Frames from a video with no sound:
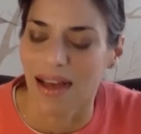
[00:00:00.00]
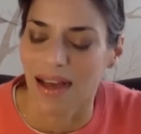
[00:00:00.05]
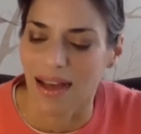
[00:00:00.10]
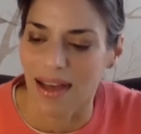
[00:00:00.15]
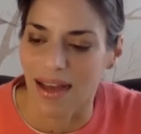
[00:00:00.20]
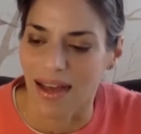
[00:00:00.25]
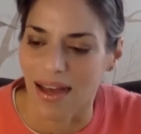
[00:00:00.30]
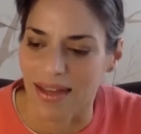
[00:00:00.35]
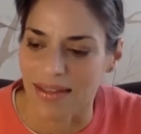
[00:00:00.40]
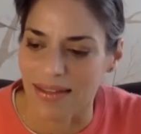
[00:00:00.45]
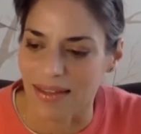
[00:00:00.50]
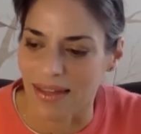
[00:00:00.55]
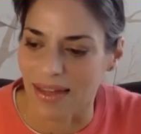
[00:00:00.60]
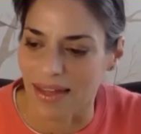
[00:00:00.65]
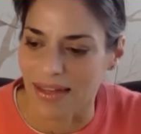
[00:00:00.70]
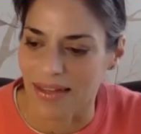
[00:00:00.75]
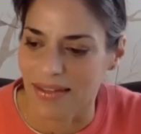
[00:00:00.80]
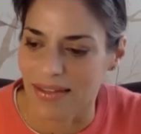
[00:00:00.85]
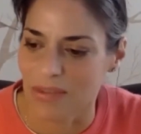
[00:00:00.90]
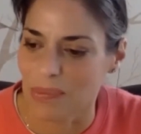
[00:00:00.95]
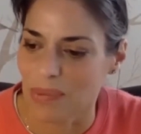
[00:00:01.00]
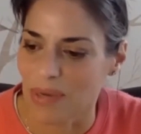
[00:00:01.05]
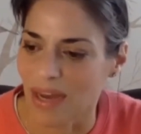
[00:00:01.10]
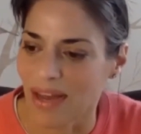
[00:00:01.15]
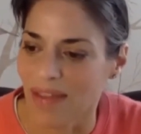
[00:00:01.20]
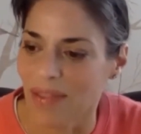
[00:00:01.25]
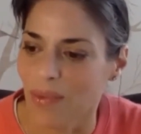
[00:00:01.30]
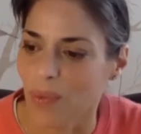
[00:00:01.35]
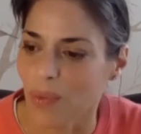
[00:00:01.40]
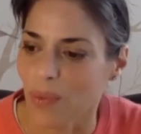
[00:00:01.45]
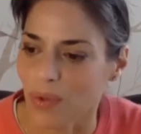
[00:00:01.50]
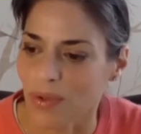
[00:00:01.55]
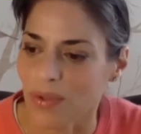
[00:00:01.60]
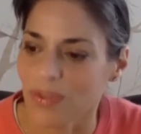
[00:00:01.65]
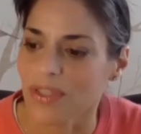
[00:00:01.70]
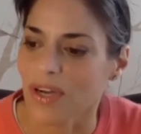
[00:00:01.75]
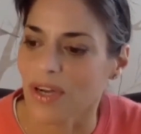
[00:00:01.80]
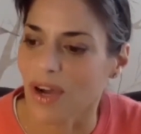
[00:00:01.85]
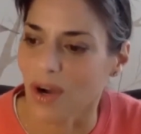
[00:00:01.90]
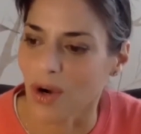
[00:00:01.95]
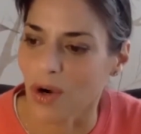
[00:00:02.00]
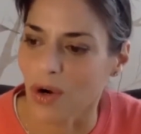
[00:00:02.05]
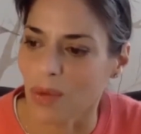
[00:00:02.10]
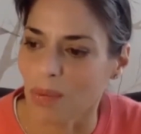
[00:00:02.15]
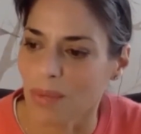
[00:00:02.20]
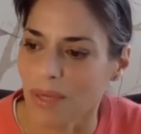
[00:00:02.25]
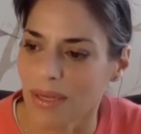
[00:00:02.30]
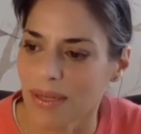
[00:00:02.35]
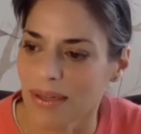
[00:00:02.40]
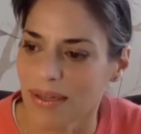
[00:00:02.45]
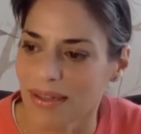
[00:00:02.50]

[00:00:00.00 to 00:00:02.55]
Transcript: "I'd like to buy the world a home